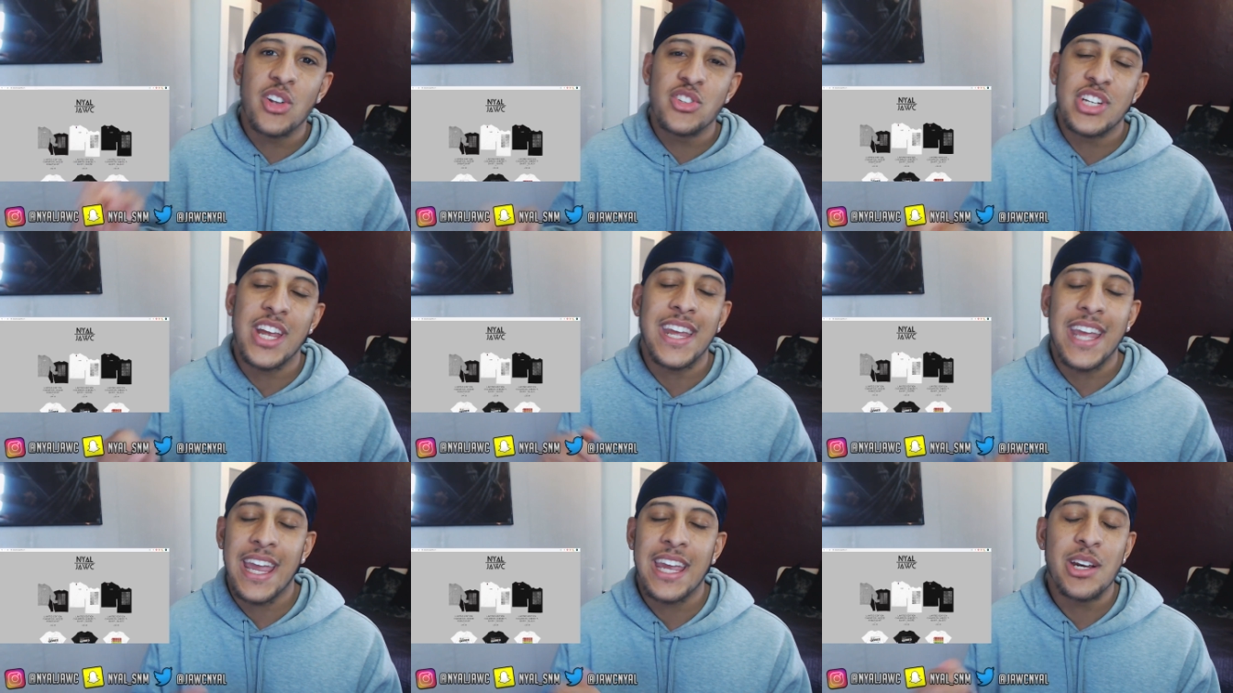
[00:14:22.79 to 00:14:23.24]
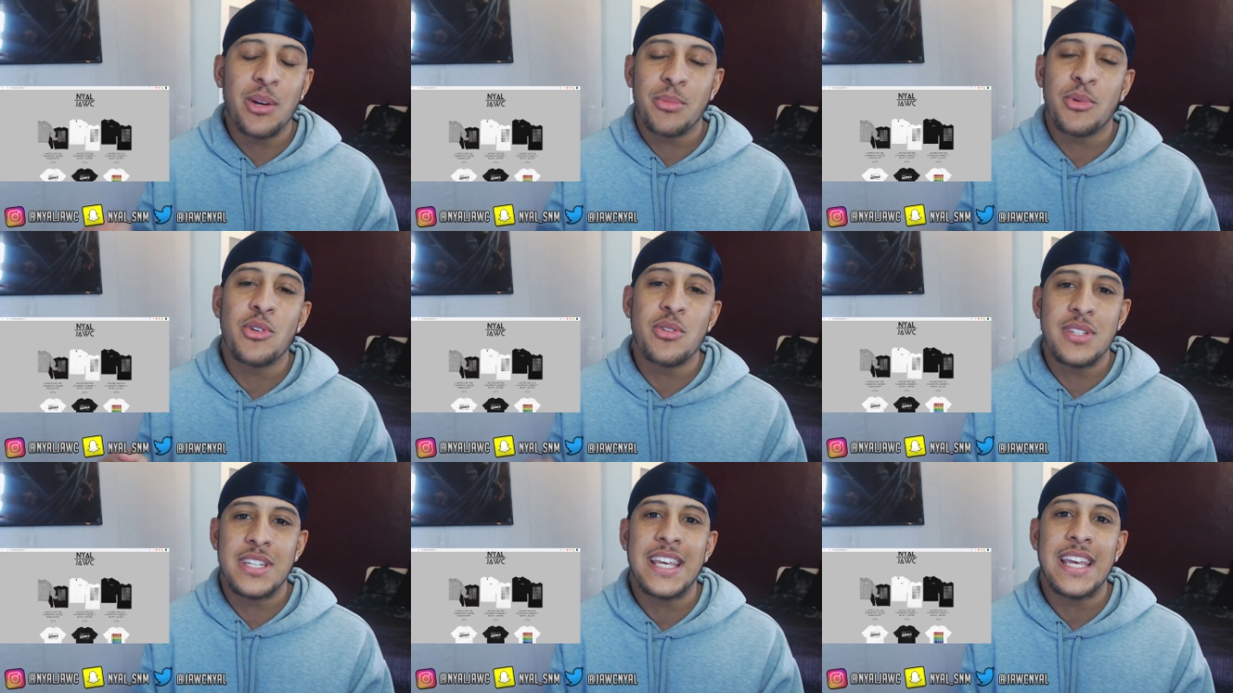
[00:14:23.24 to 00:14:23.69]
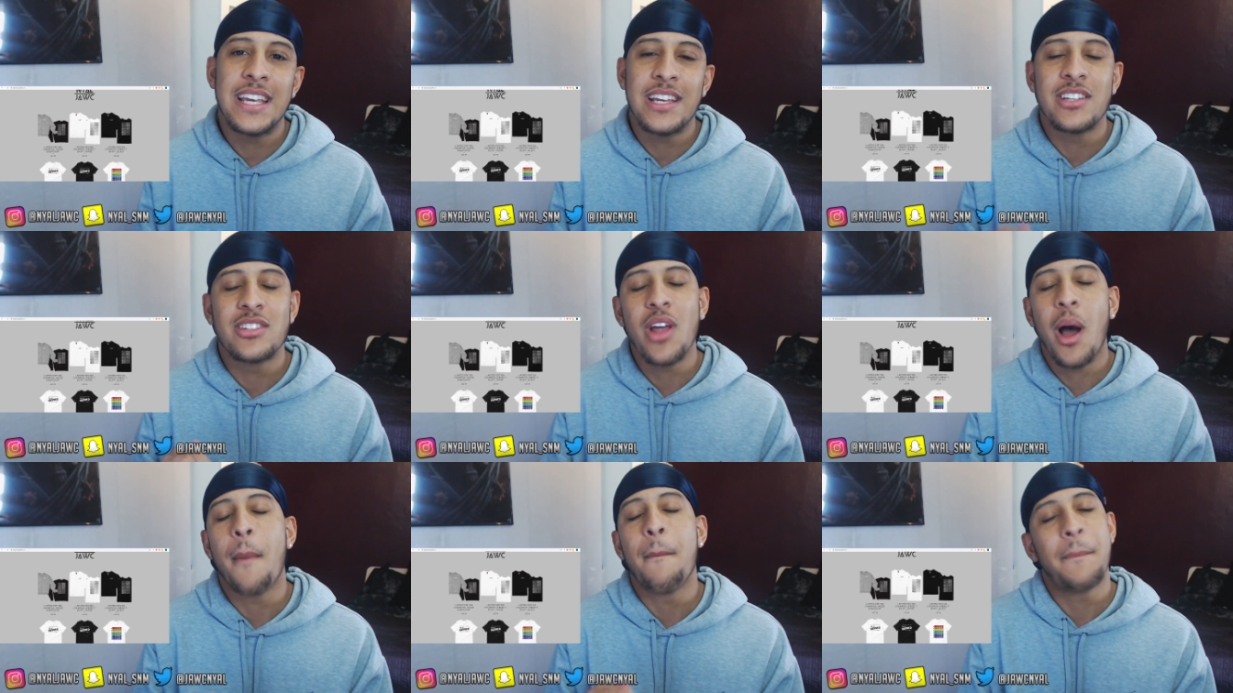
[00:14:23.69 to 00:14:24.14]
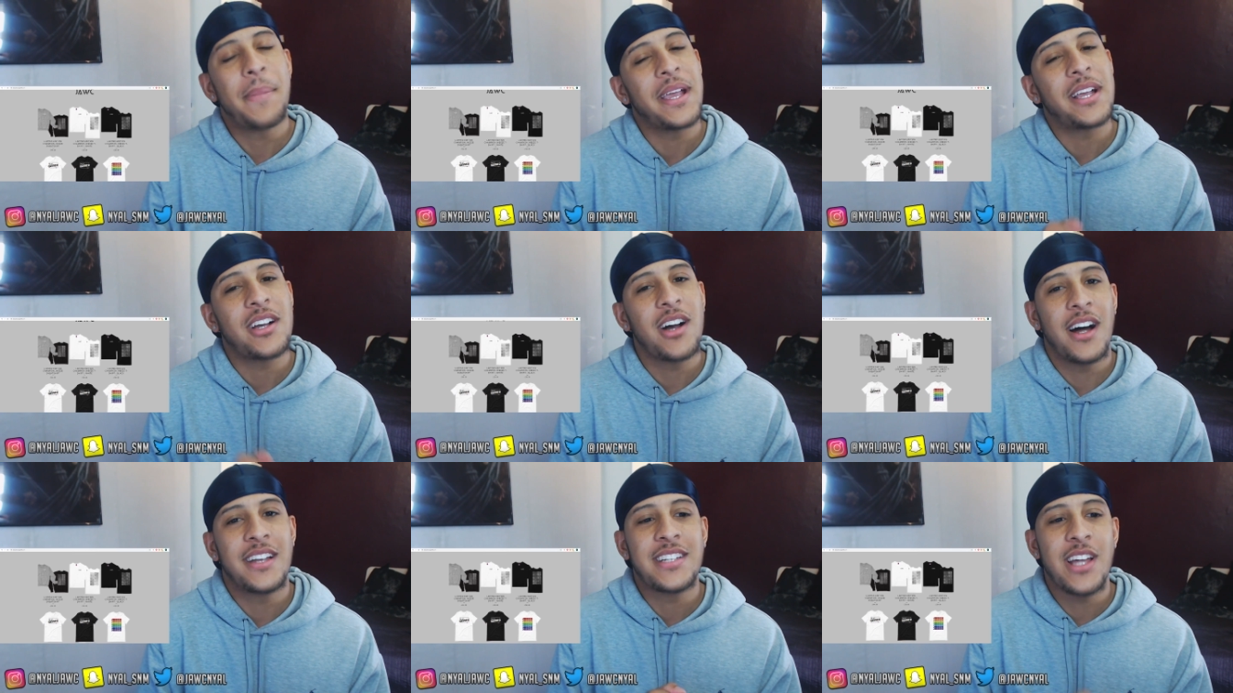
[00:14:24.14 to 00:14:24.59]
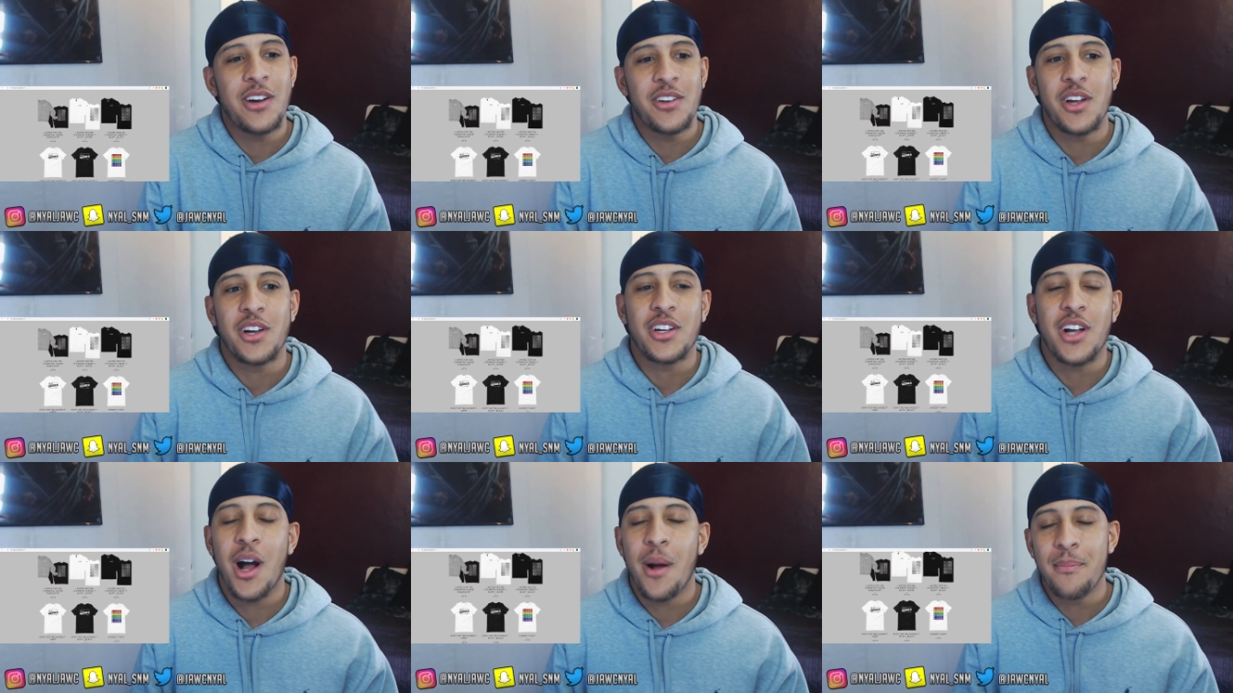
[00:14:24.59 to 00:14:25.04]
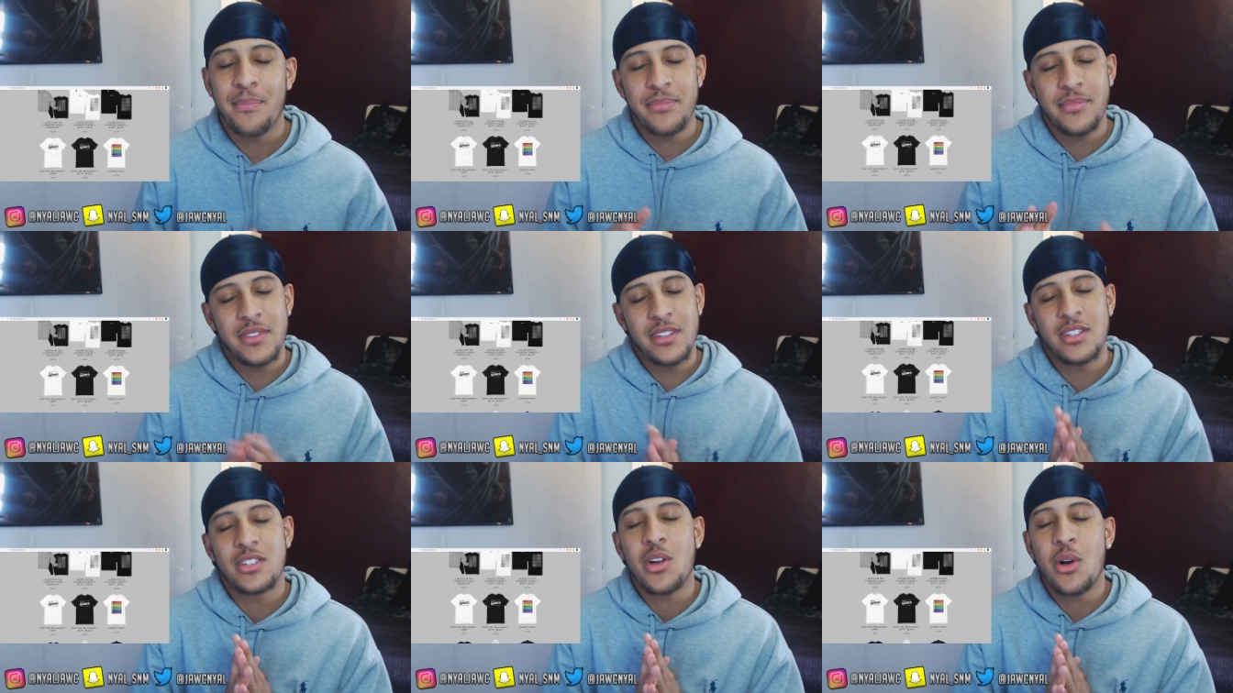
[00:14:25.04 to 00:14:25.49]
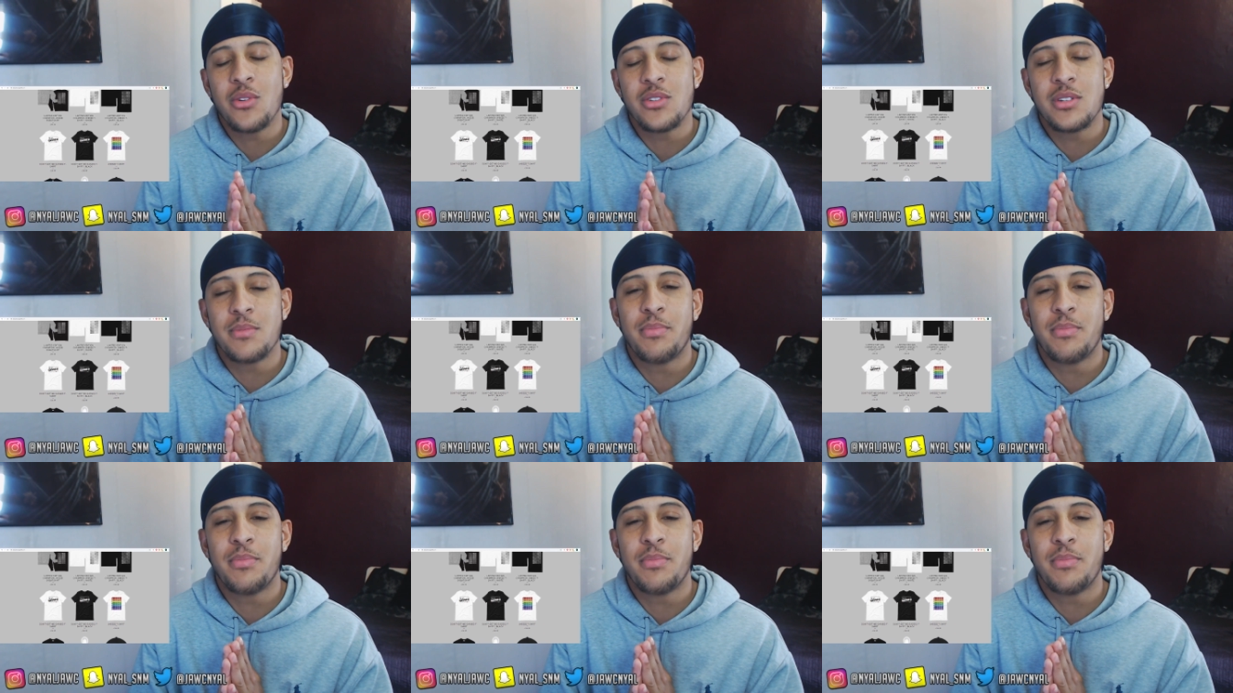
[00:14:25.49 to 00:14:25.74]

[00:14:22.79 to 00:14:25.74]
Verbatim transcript: Niall J A W C dot big cartel dot com.